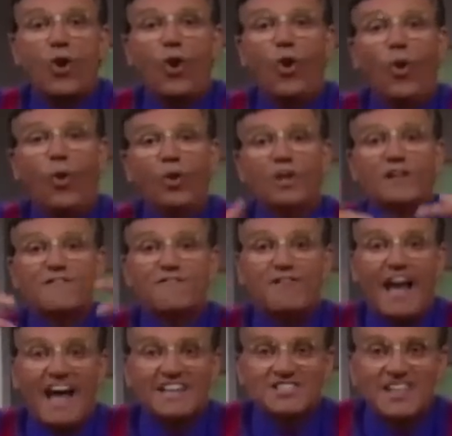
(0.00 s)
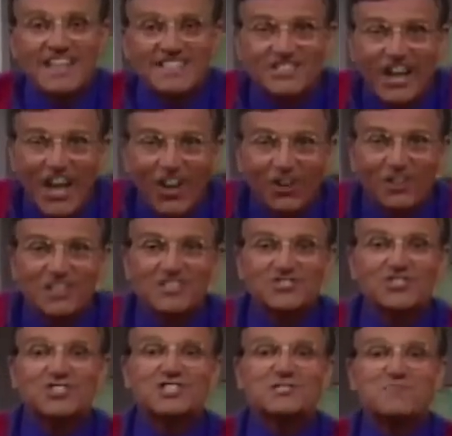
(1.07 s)
all the fat is held in
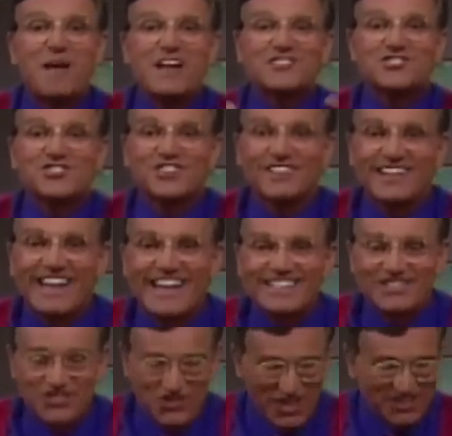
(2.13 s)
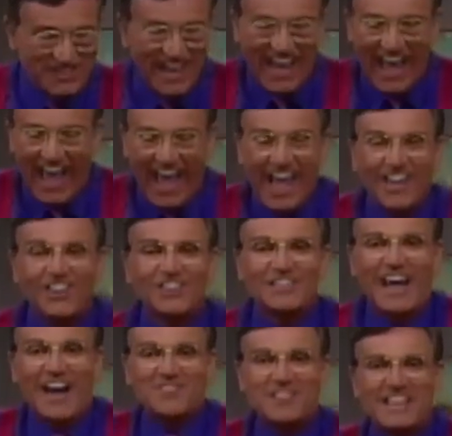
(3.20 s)
suspension. It's just
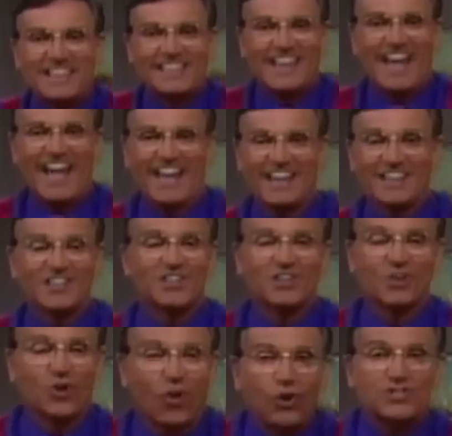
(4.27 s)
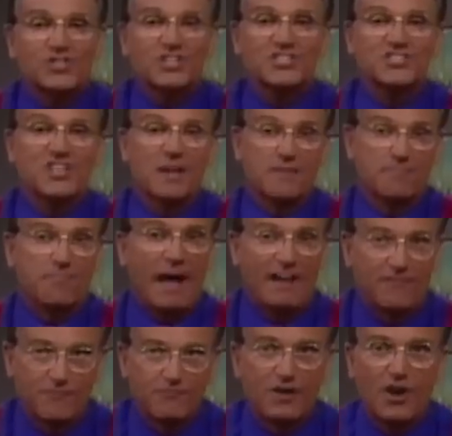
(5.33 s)
held up in there. Gorgeous,
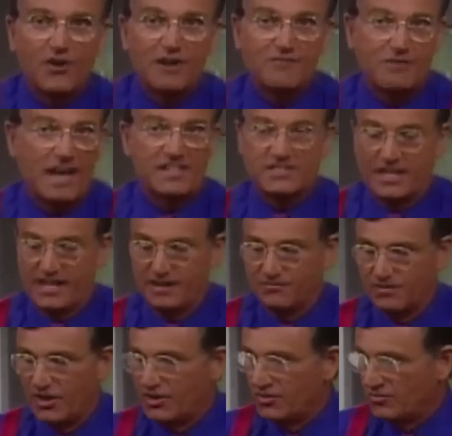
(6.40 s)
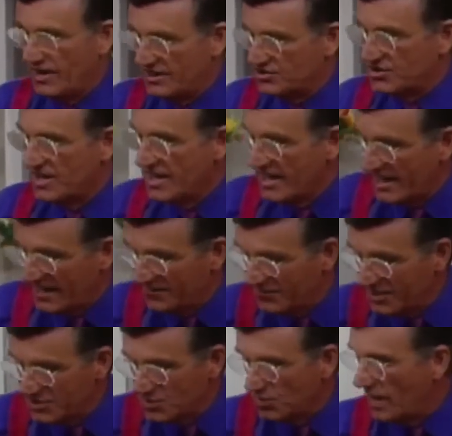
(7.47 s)
but very fatty and very rich. In
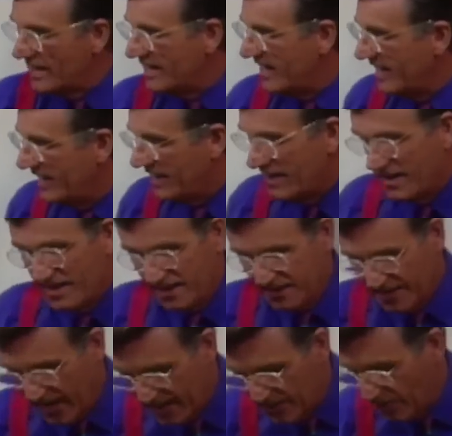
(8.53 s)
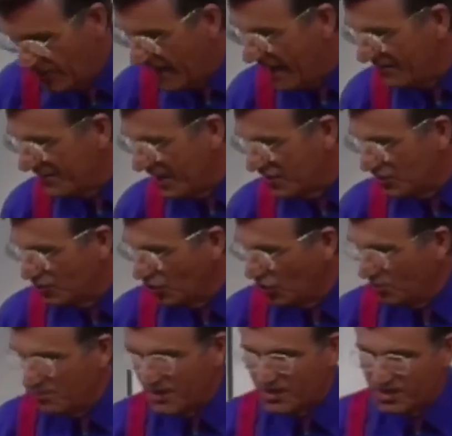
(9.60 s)
this one here, I don't have that at
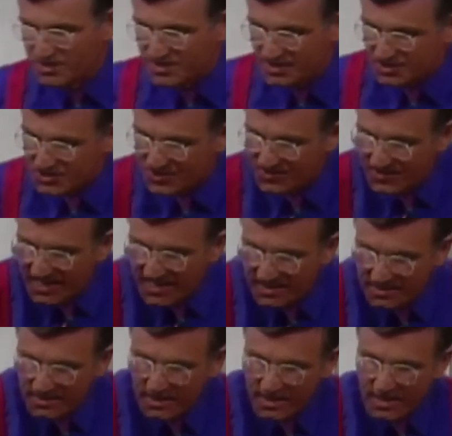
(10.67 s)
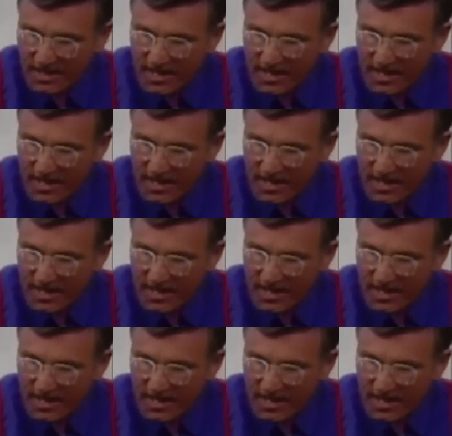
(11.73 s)
all because it's thin.